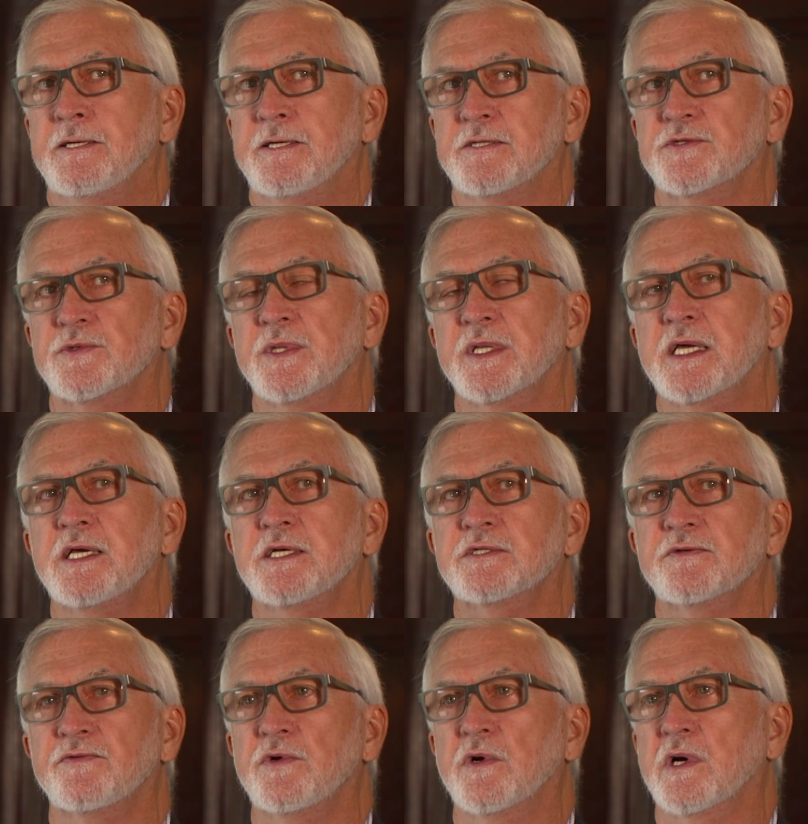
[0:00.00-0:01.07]
And so in the
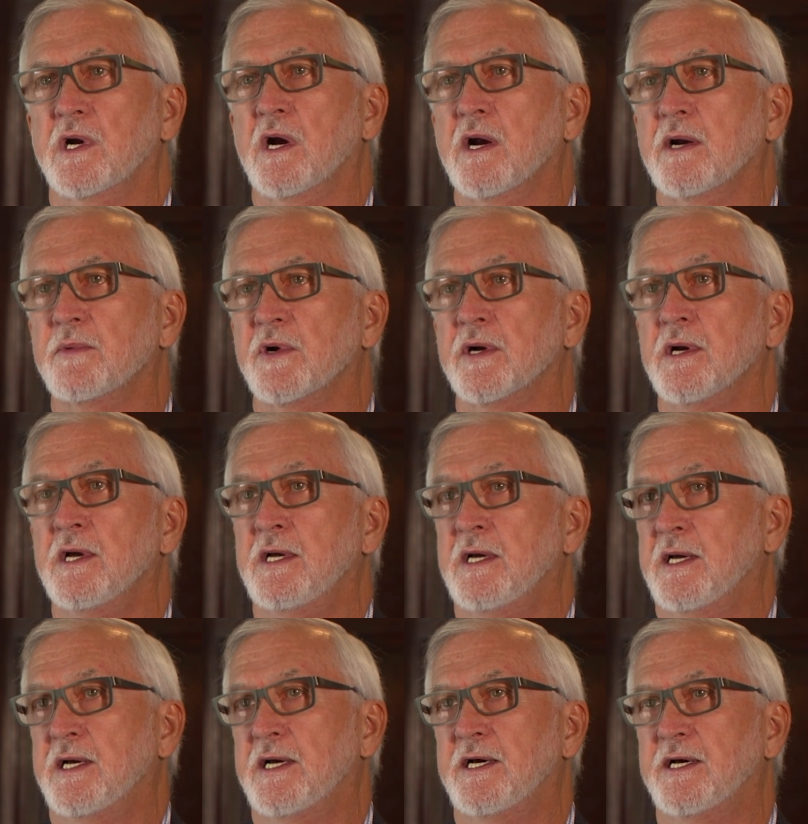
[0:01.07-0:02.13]
case of York Harbour,
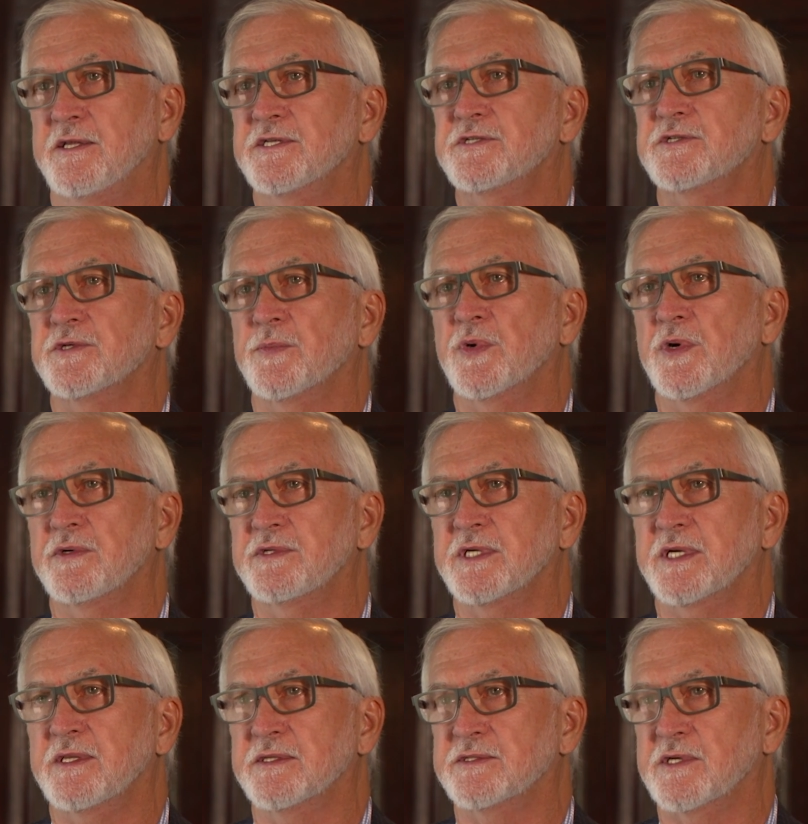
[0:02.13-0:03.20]
this is a
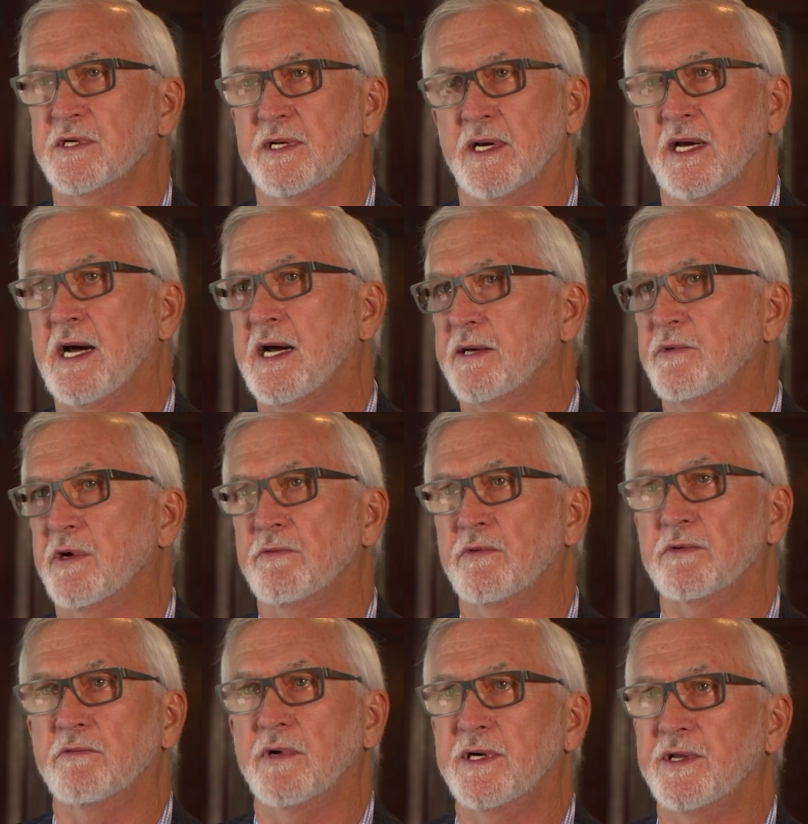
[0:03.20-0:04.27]
project that's got a highway
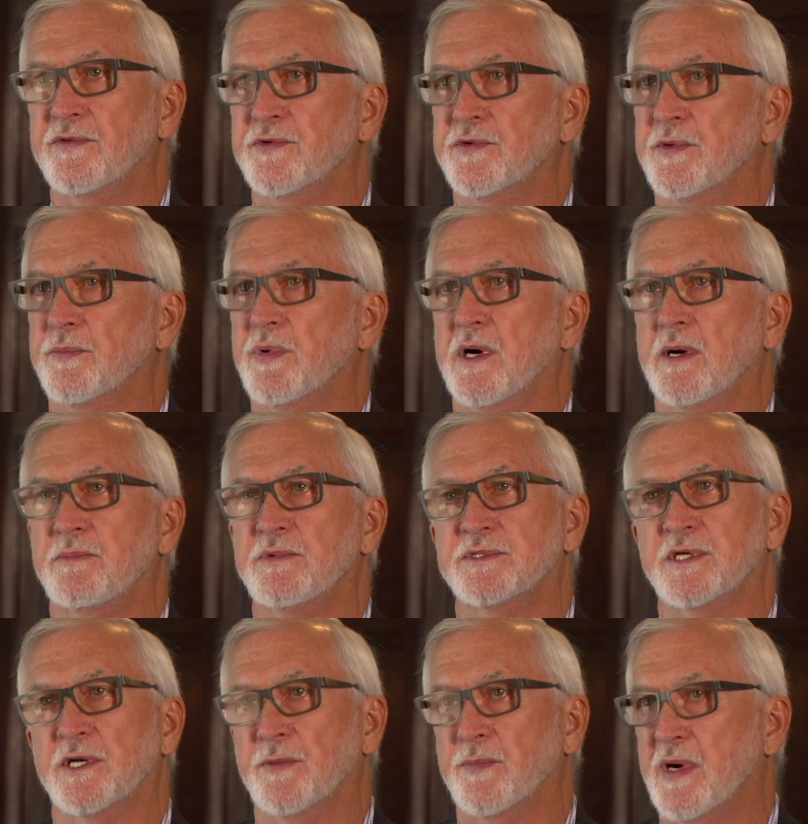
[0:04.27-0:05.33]
running through the property,
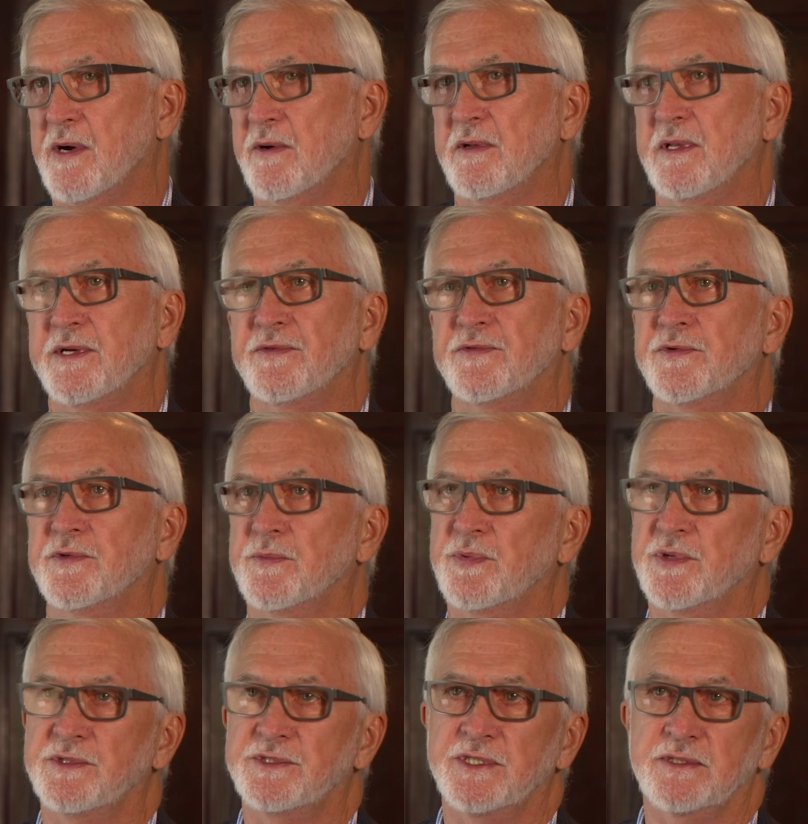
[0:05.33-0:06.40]
it's got a power line through the
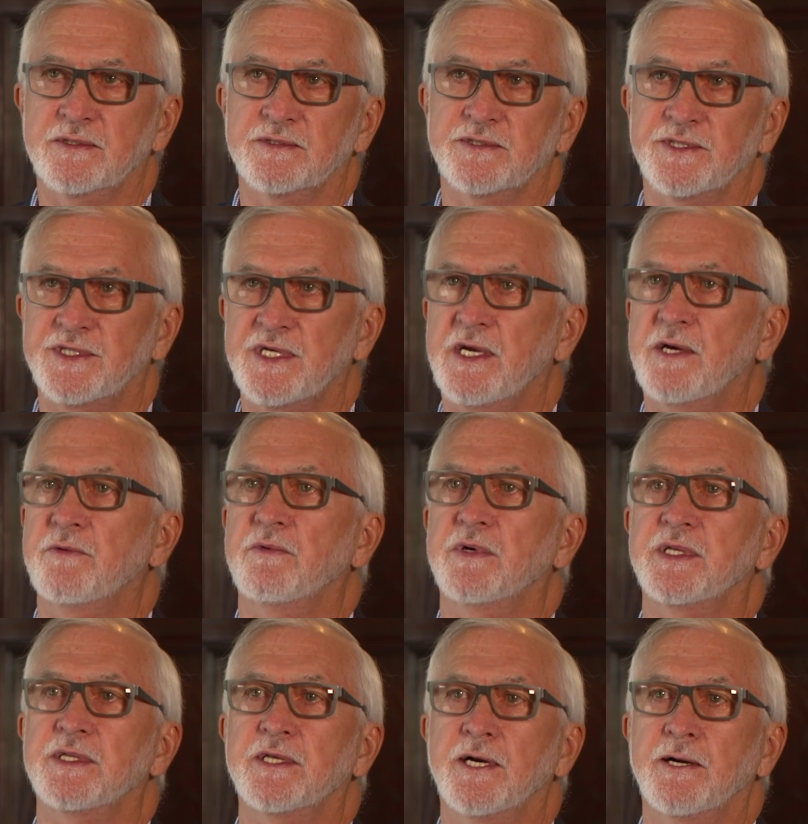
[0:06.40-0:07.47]
project, there's a town
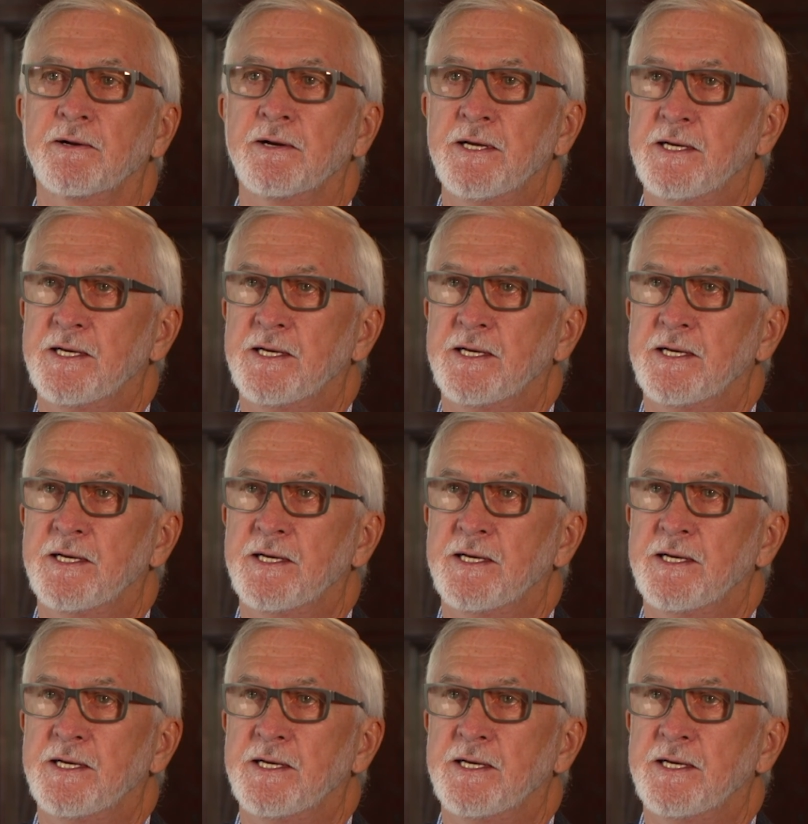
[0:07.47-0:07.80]
right there,